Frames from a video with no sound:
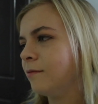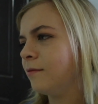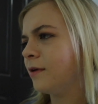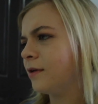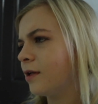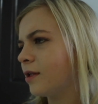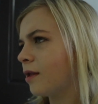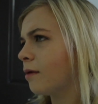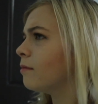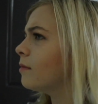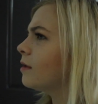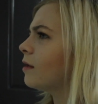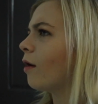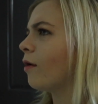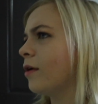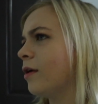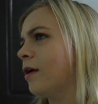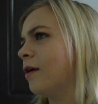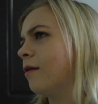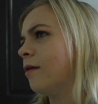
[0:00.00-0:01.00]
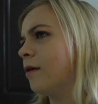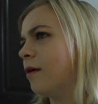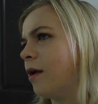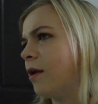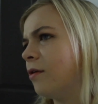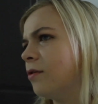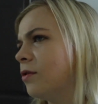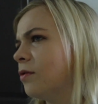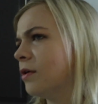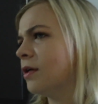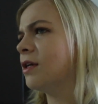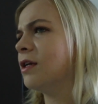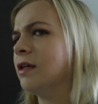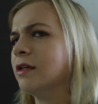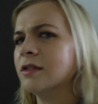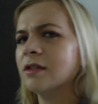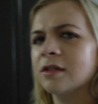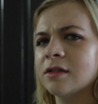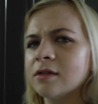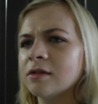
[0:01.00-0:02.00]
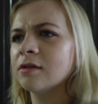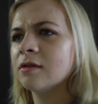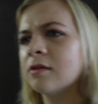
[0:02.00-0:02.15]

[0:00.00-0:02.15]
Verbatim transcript: Come here. There's something out here. I don't know what it is.